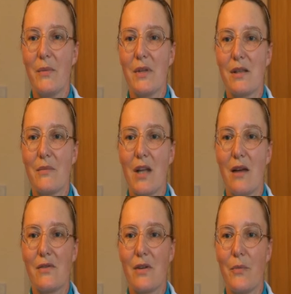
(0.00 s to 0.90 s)
people
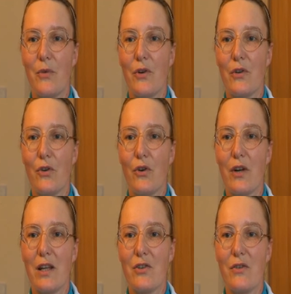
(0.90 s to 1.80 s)
sometimes report
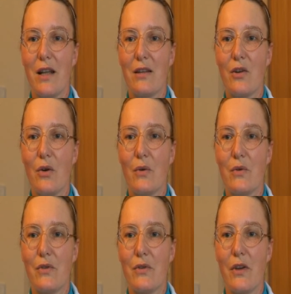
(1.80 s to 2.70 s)
orange-red
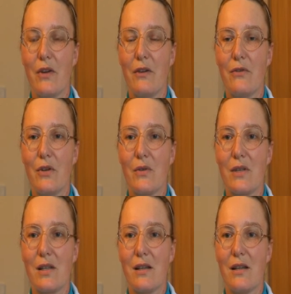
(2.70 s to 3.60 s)
glow to the
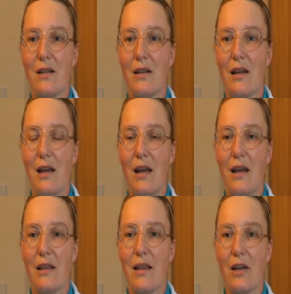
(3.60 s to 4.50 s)
UFOs.
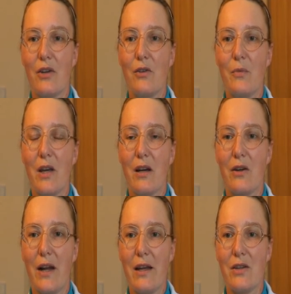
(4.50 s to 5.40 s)
There could be a
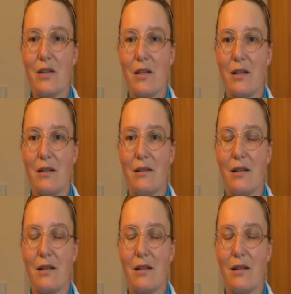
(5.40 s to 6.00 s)
connection.